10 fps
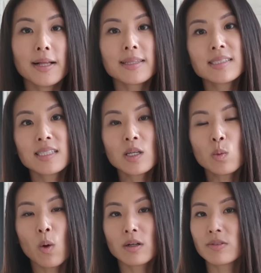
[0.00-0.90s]
Let's say
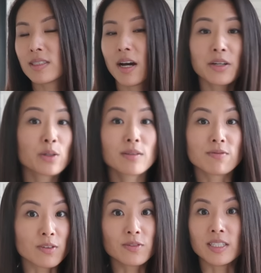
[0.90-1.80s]
you want to retire in
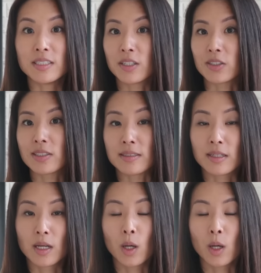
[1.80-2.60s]
15 years.